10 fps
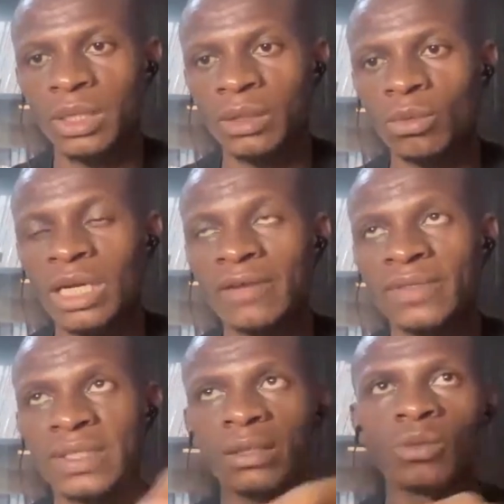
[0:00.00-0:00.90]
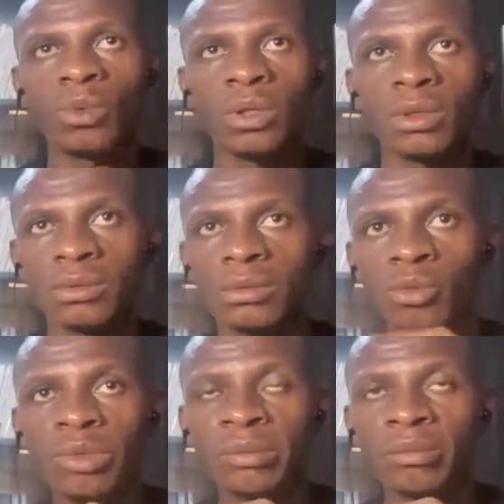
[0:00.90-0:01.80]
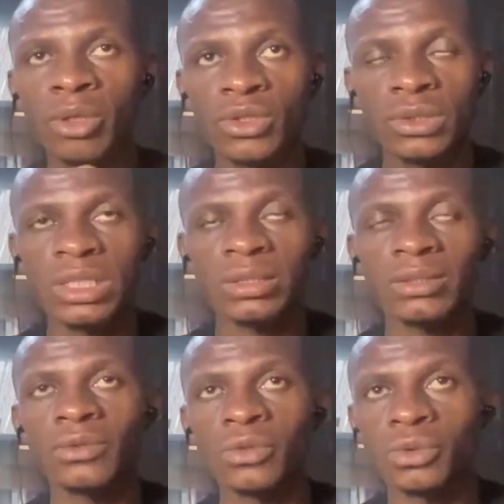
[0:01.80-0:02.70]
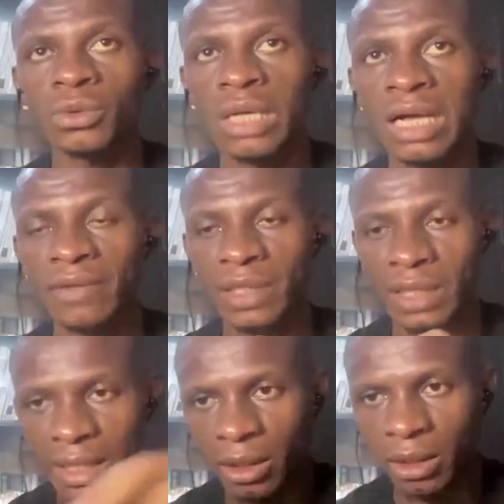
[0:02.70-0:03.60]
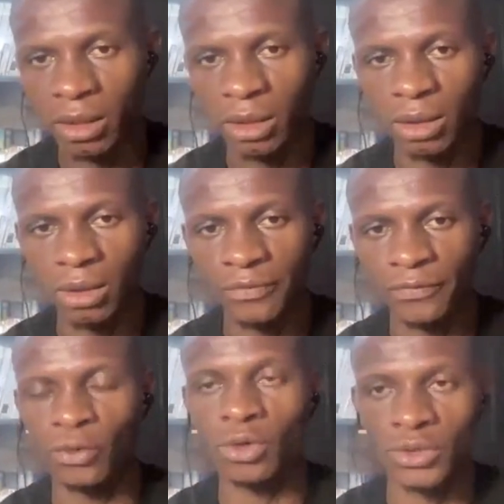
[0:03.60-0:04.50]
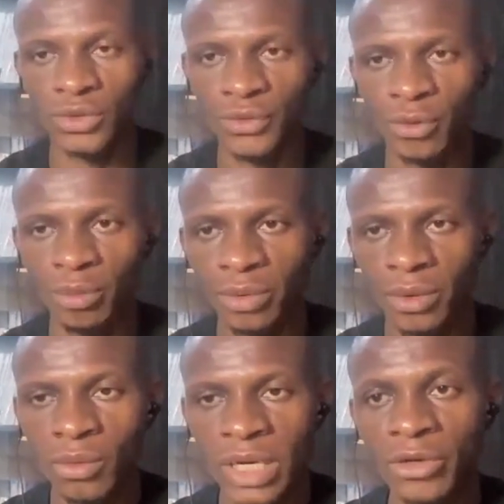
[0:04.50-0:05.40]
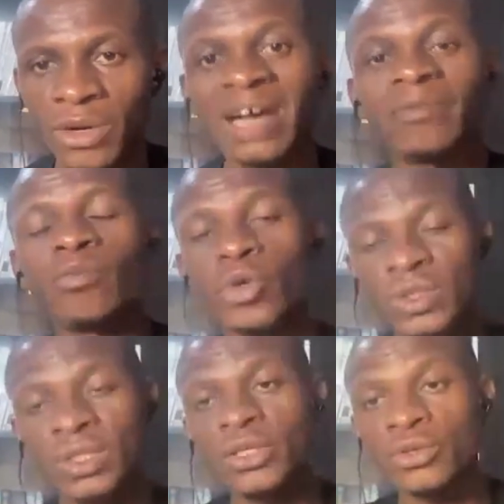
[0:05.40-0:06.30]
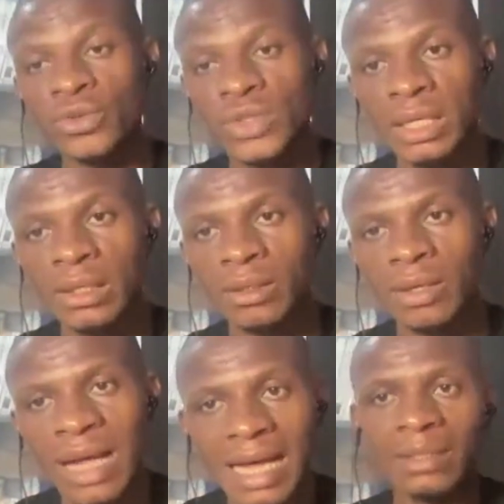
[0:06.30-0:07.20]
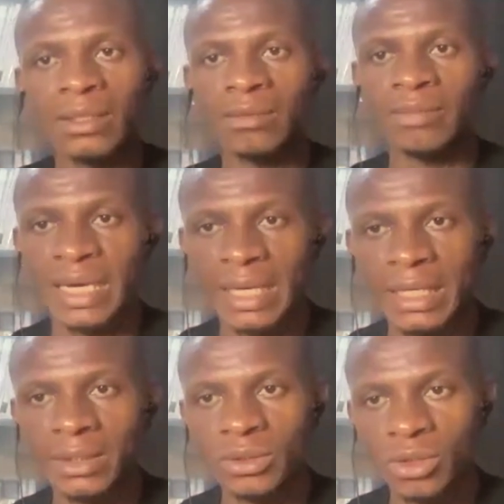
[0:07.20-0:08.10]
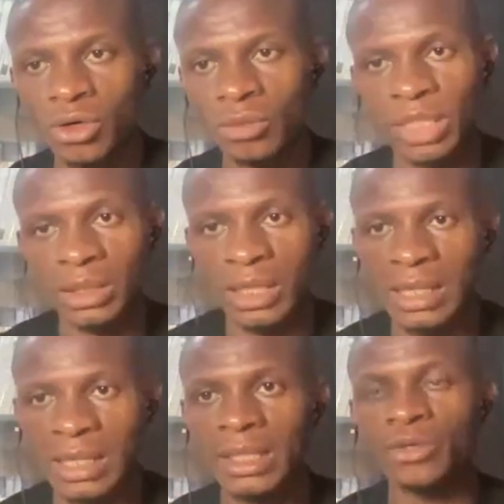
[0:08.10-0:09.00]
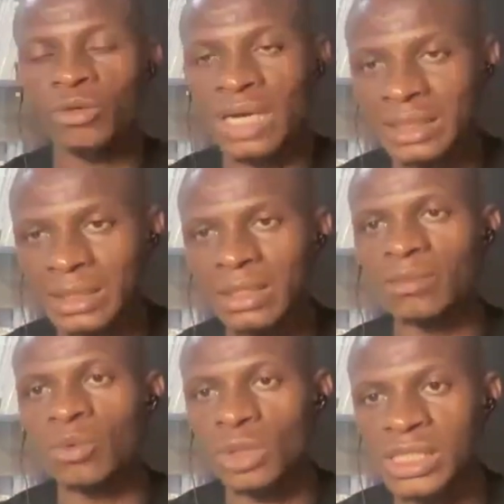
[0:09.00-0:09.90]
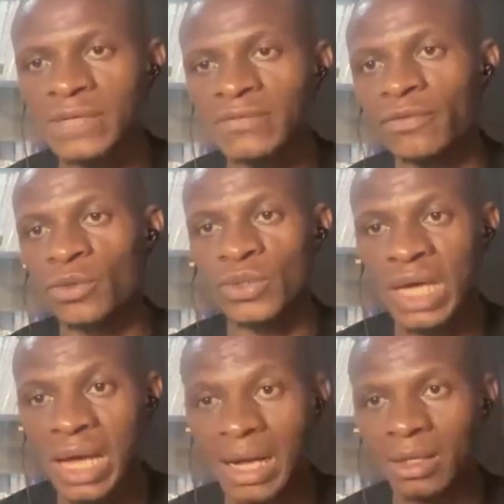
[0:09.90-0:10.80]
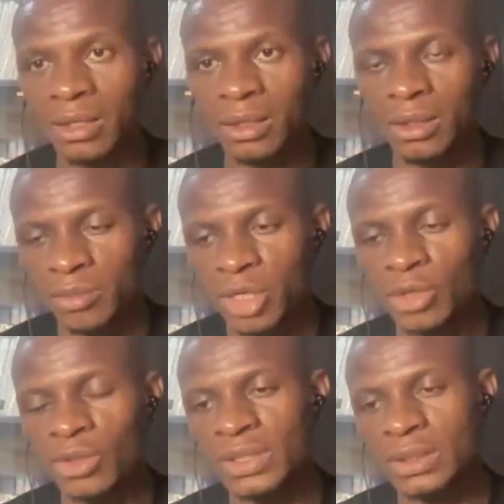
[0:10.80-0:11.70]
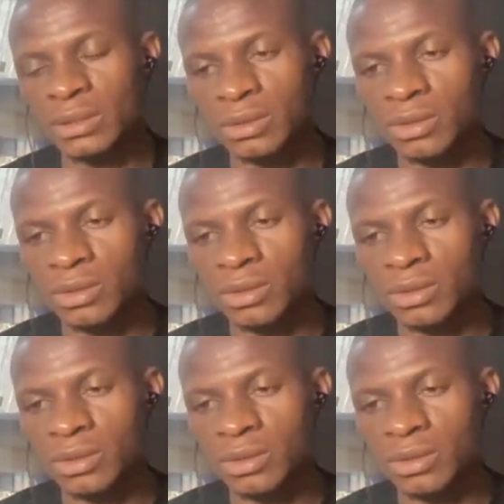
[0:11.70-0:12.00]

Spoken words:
what I've seen what would be more suited to having like a focus group where you have both the user and the buyer come in and then you ask them what their views are. Because